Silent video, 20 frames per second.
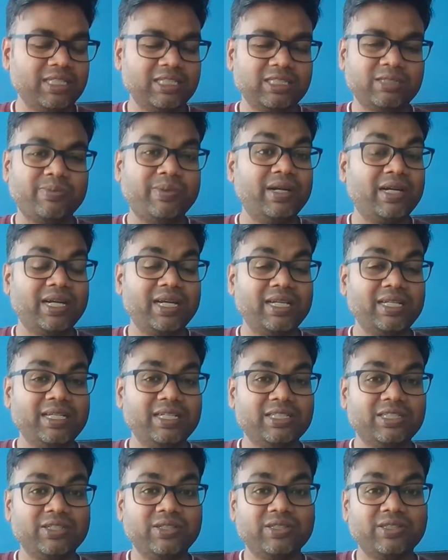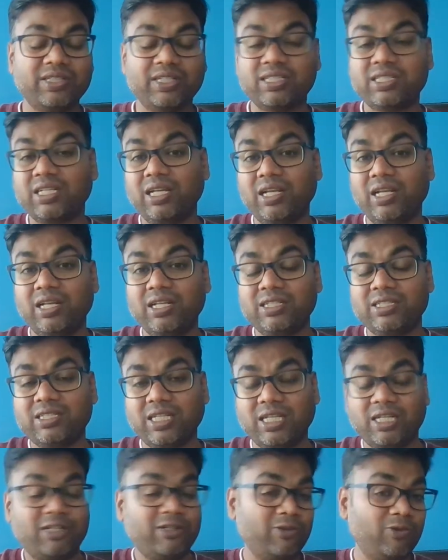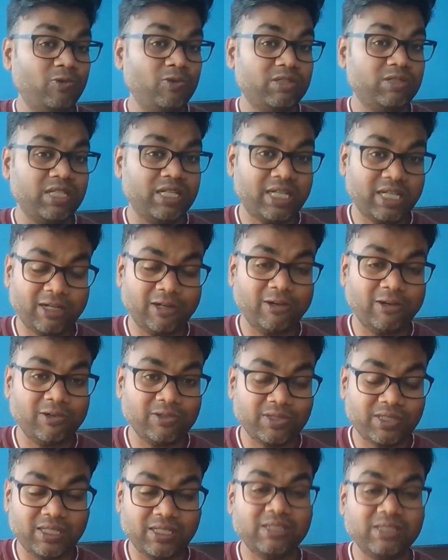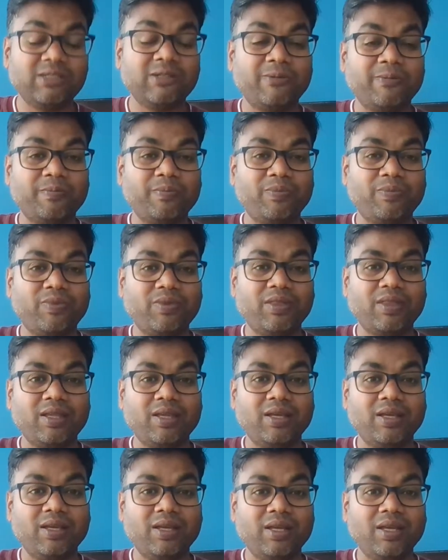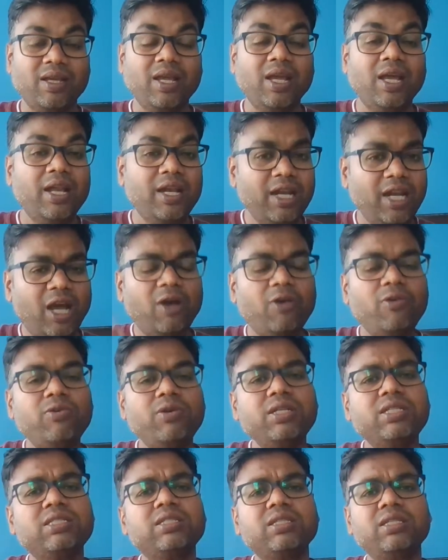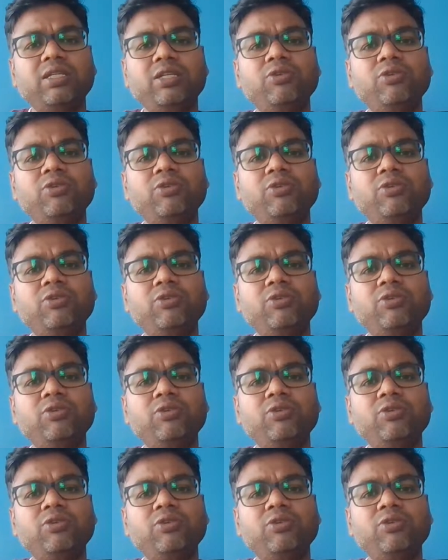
expertizations, skills, tech tools, and technologies. Now it's